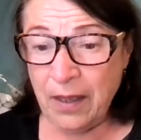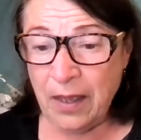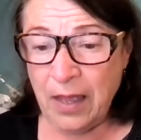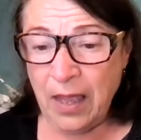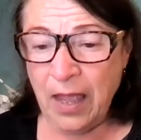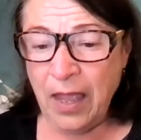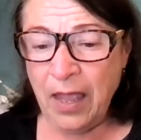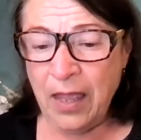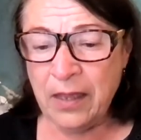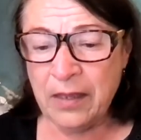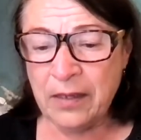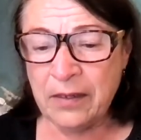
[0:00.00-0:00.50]

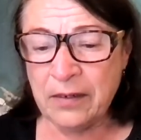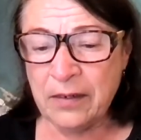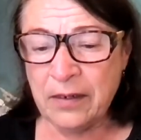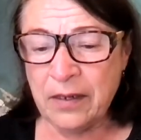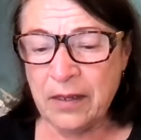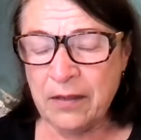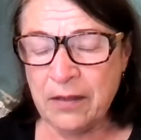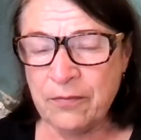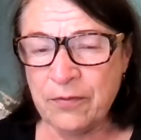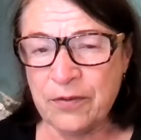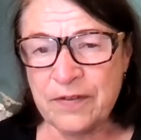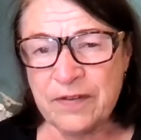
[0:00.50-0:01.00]
And
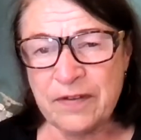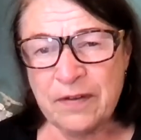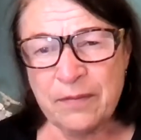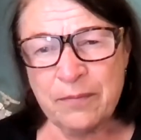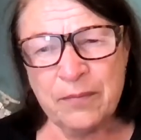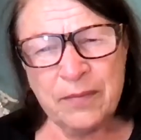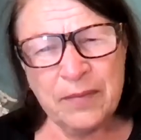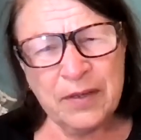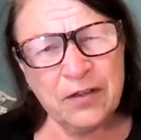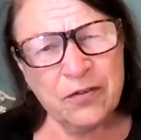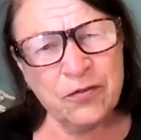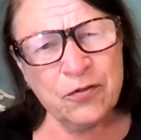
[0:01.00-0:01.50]
it was a
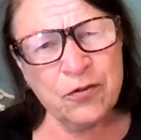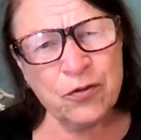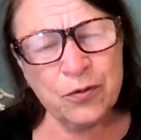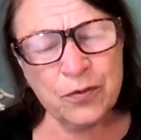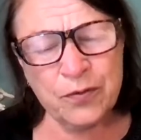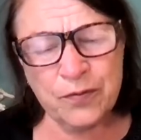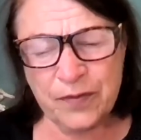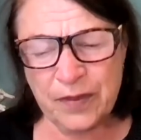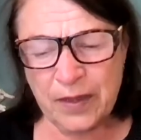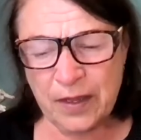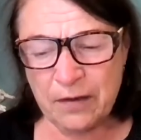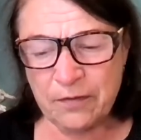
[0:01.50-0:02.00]
mixture
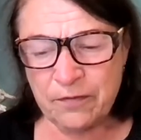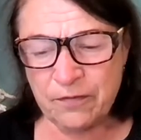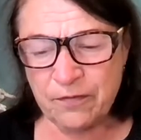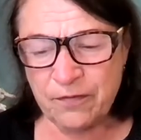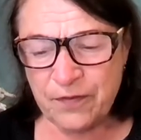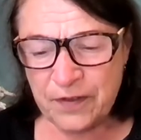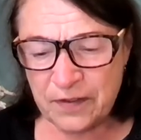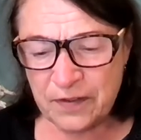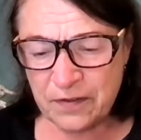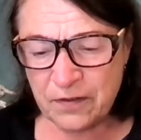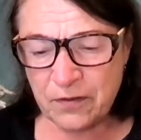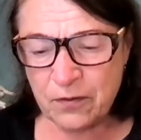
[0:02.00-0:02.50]
of that
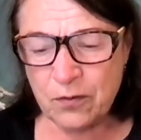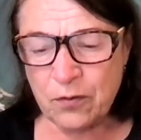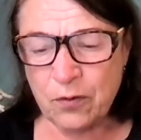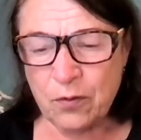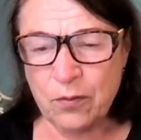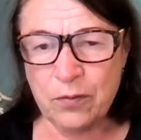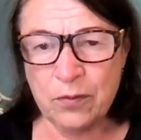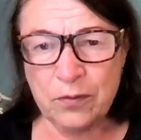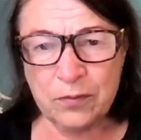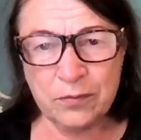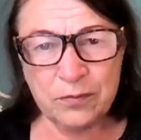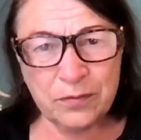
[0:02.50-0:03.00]

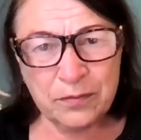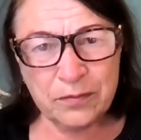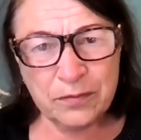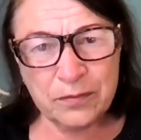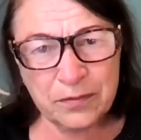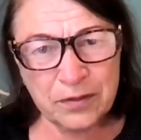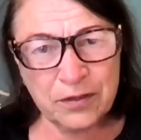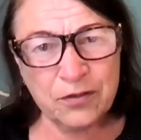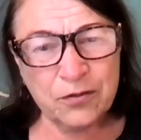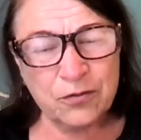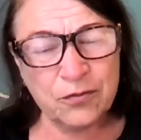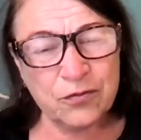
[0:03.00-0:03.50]
physical,
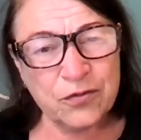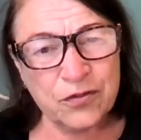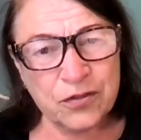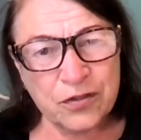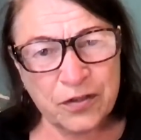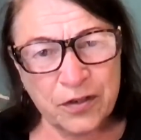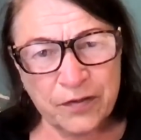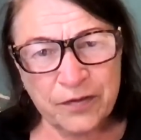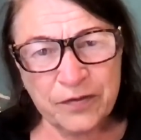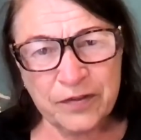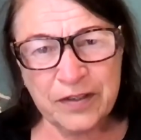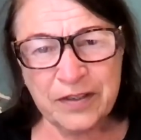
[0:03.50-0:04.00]

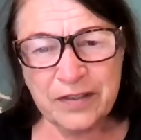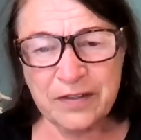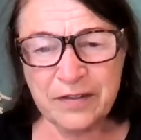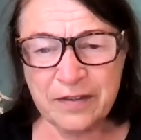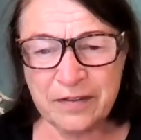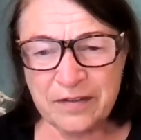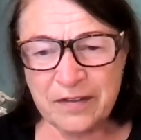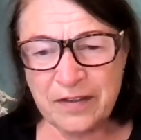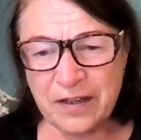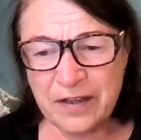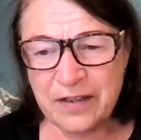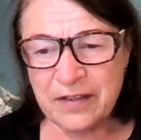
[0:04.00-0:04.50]
shuffling the
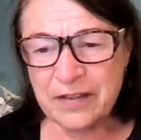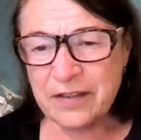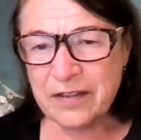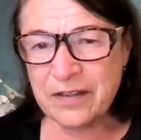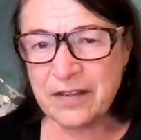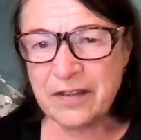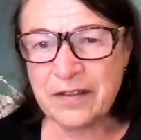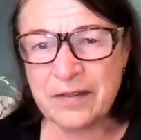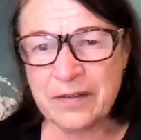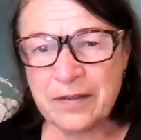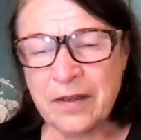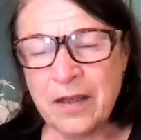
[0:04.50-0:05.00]
deck
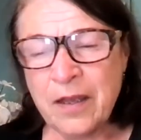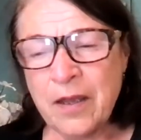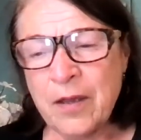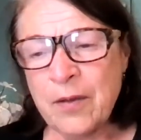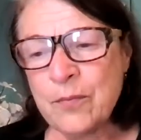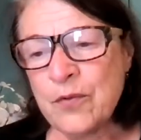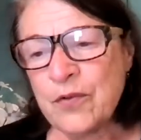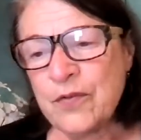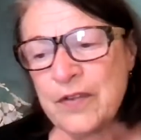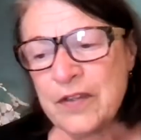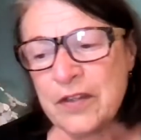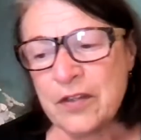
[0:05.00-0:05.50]
and
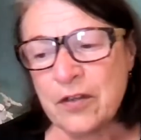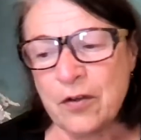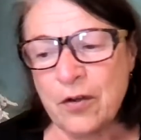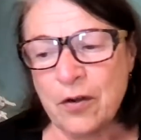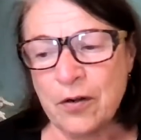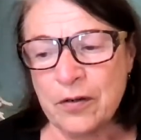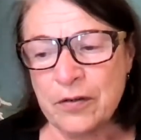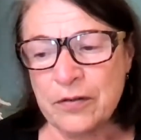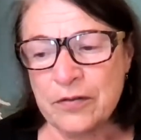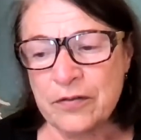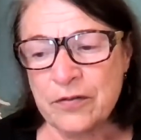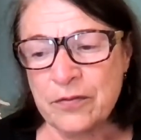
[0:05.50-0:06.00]
moving the
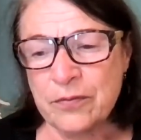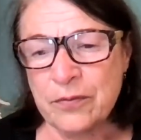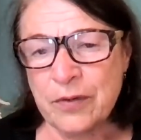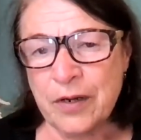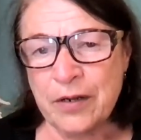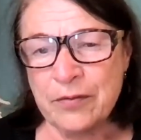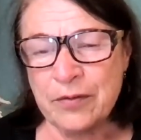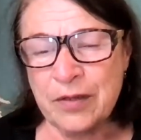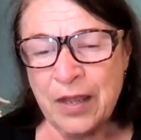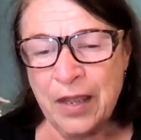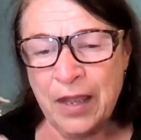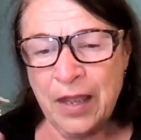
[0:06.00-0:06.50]
cards
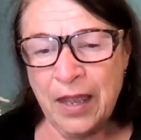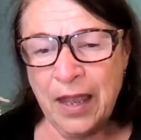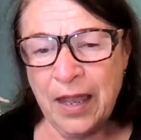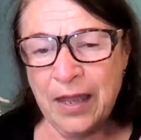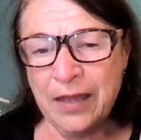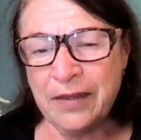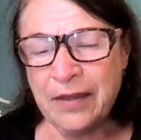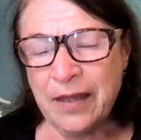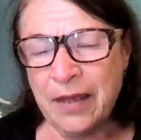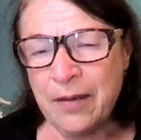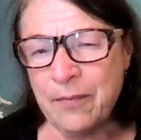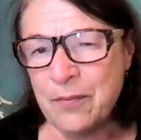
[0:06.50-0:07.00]
around.
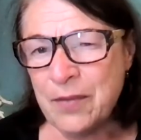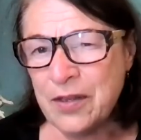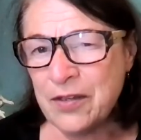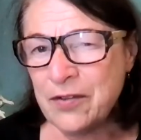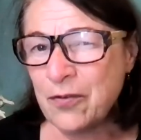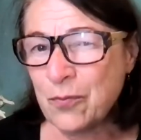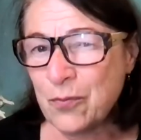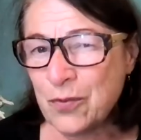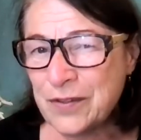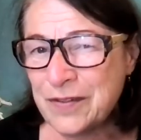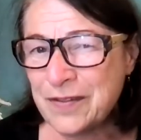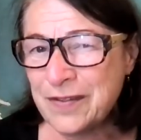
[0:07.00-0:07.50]
And that mental,
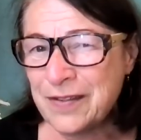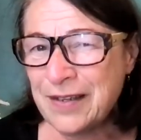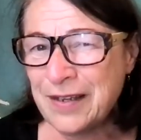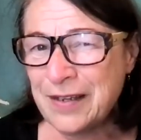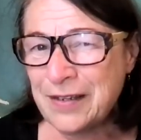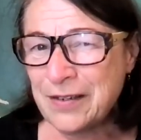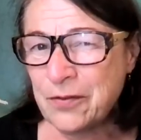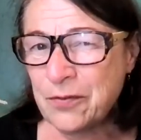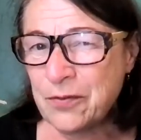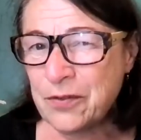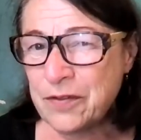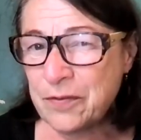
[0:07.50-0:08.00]
once again,
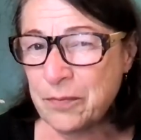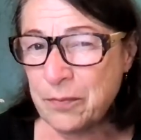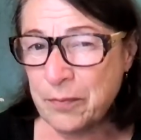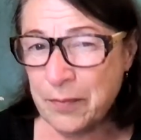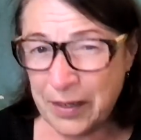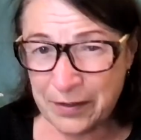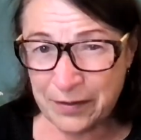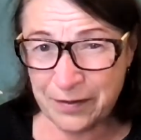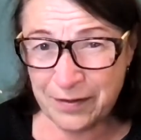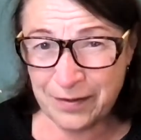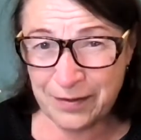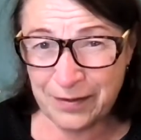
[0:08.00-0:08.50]
it was
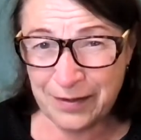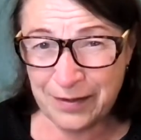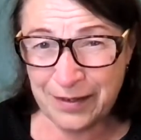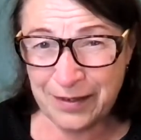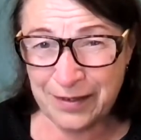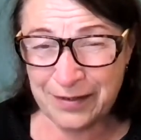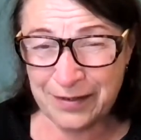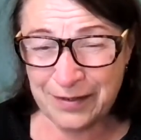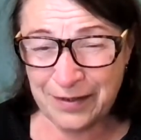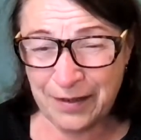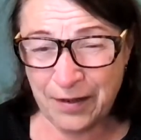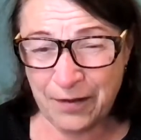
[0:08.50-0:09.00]
mentally
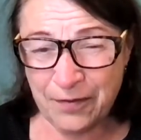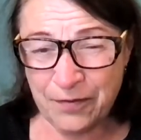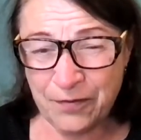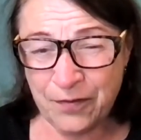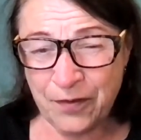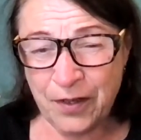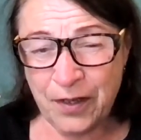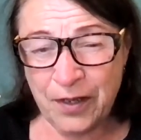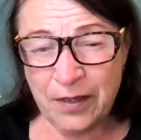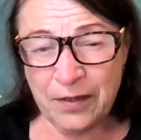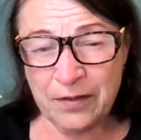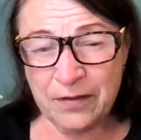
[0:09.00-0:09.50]
enough
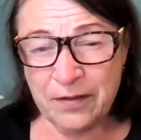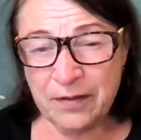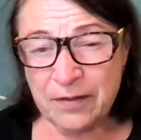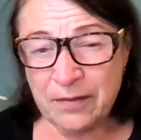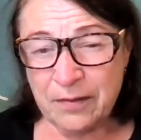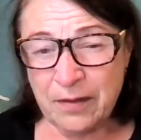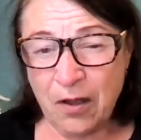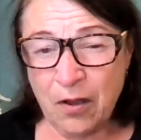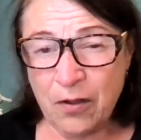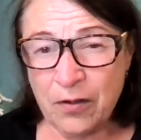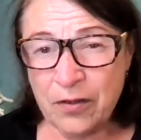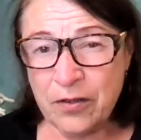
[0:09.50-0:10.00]
to
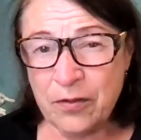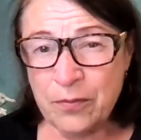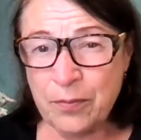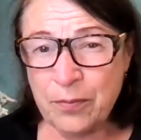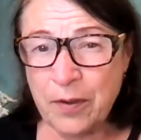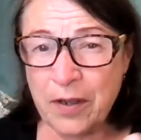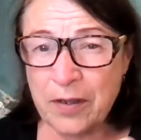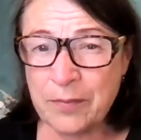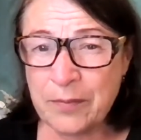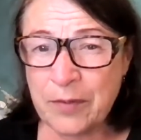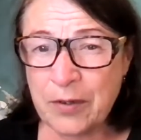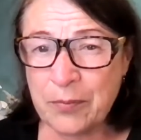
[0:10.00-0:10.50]

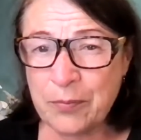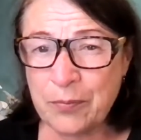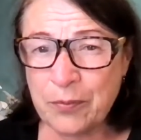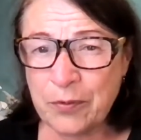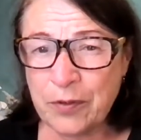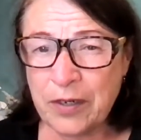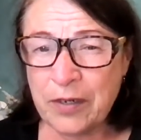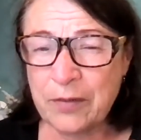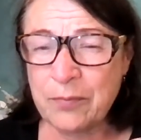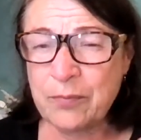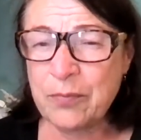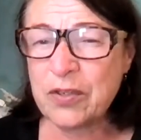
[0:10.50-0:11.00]
occupy my
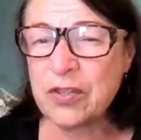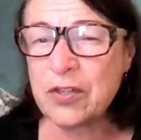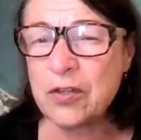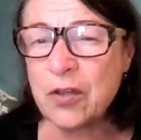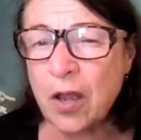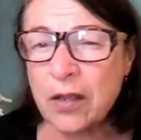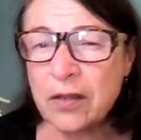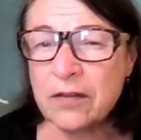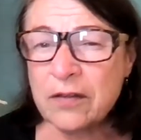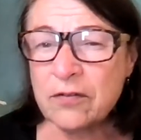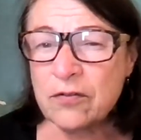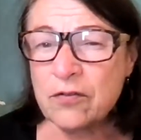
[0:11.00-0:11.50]
brain, but
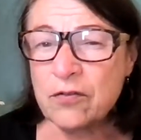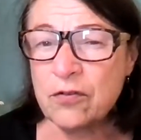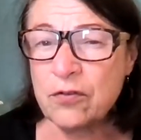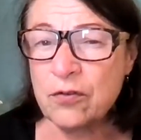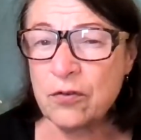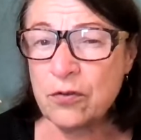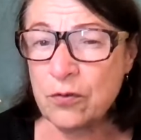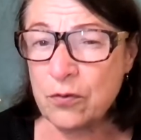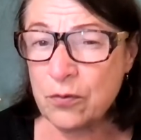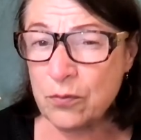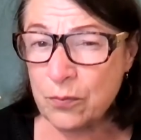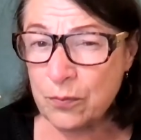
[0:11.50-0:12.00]
not
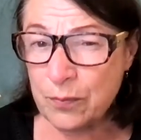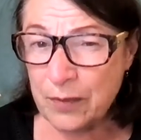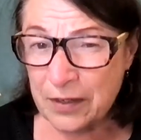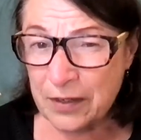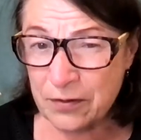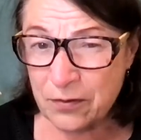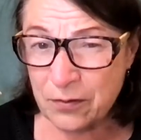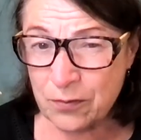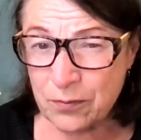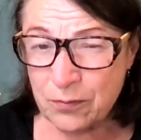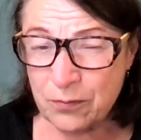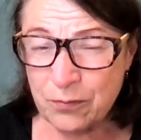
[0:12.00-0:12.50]
too
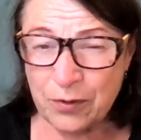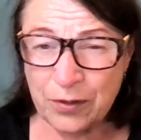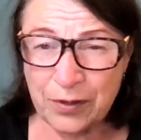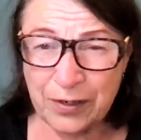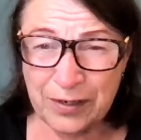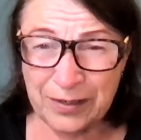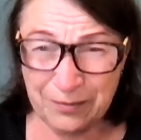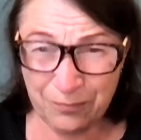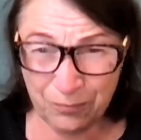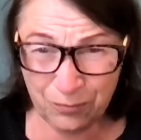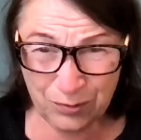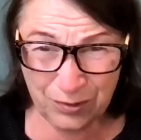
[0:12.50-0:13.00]
mental where I
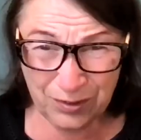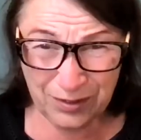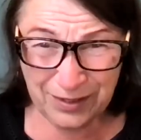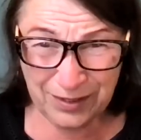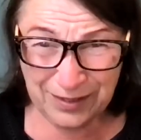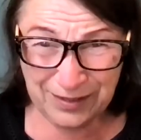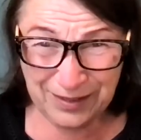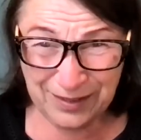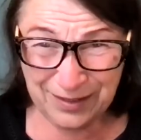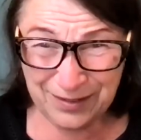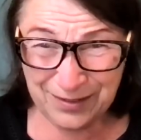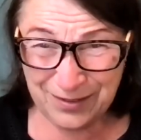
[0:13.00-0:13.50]
really
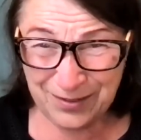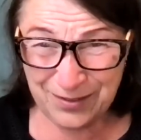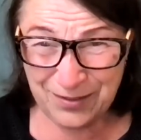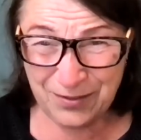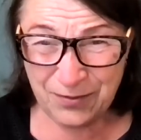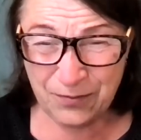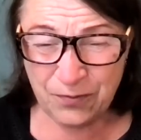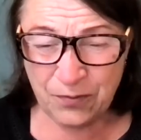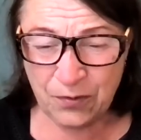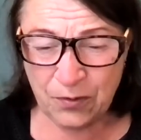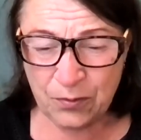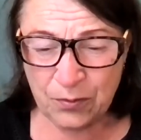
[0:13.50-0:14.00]
needed to
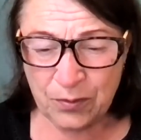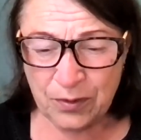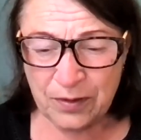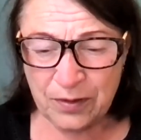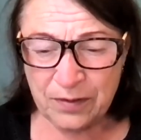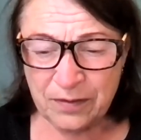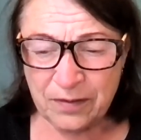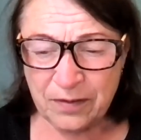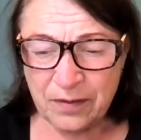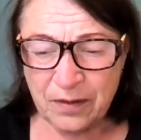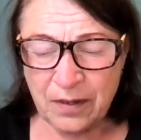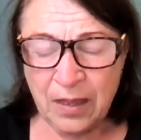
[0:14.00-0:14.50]

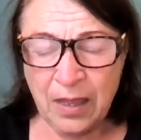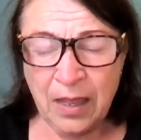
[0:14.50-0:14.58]
focus.